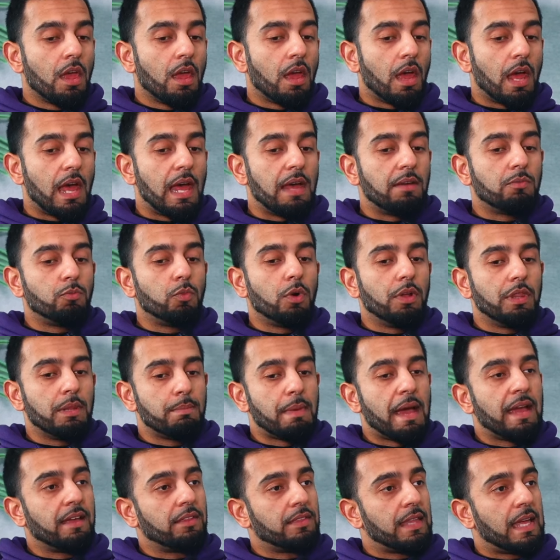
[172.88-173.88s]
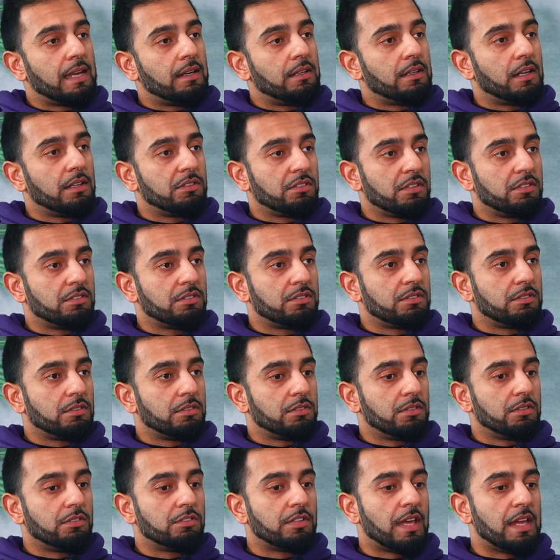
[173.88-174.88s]
And what the bank then does is
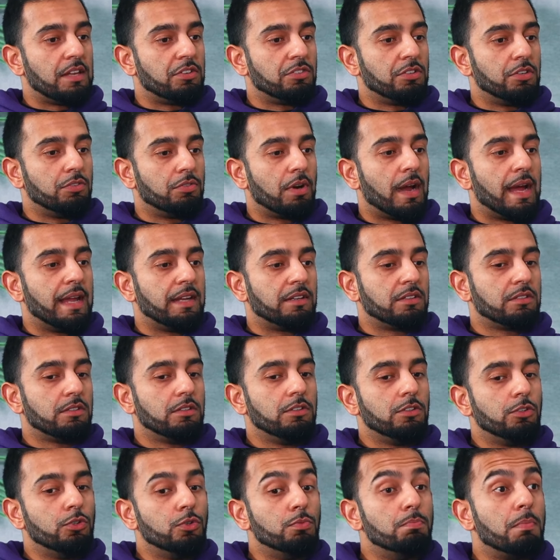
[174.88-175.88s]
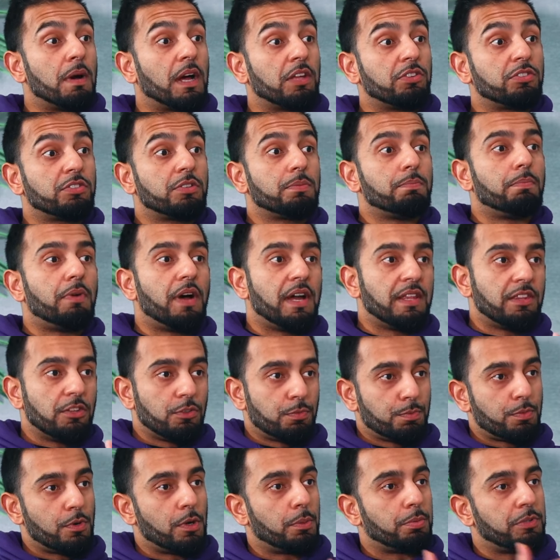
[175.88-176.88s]
say to you, right, you must buy
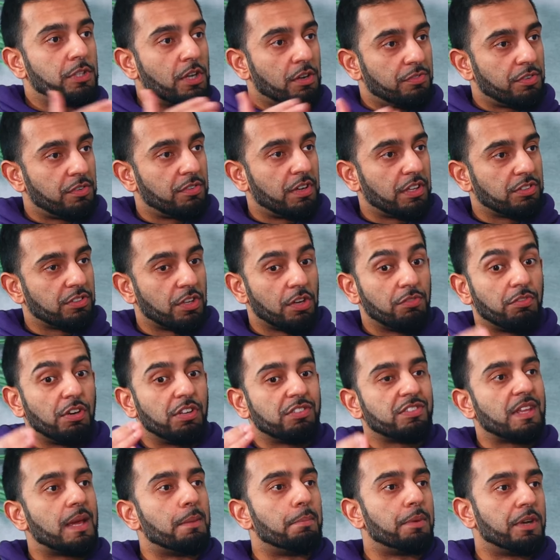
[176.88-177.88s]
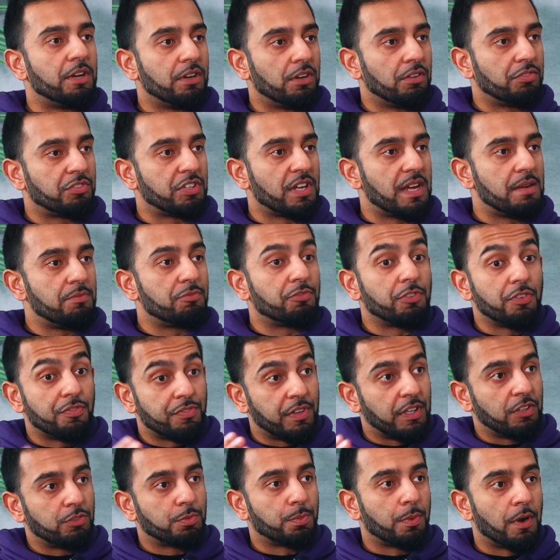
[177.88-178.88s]
this property off of us over a set period of time for a
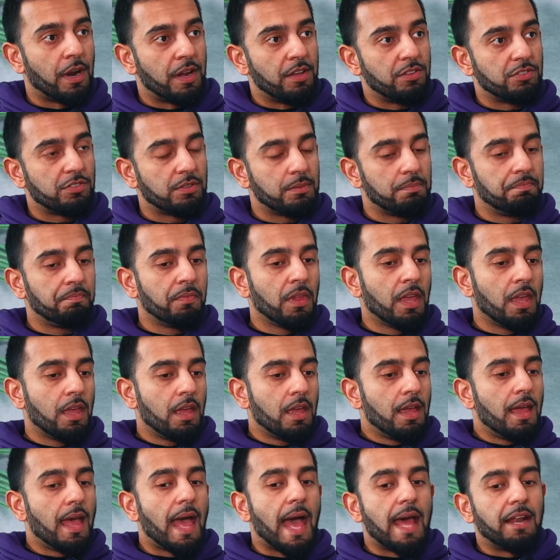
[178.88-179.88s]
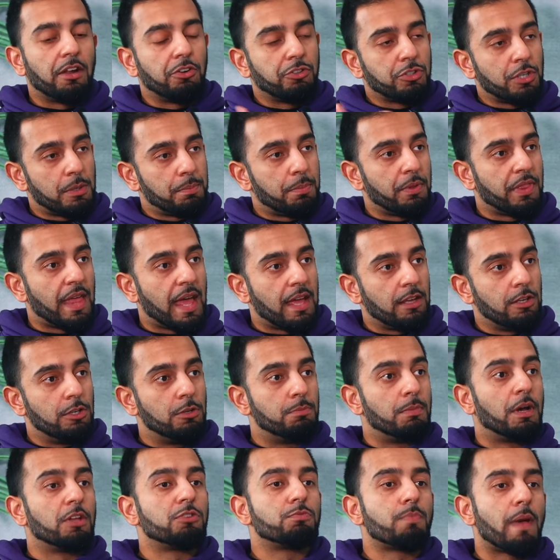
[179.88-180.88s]
fixed price. And on top of that,
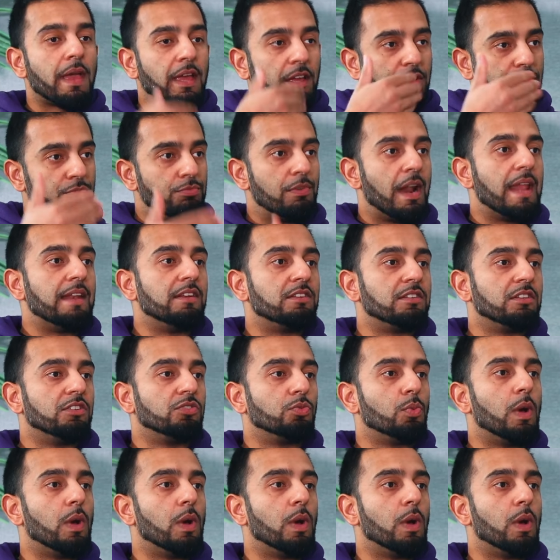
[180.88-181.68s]
you must pay us rent as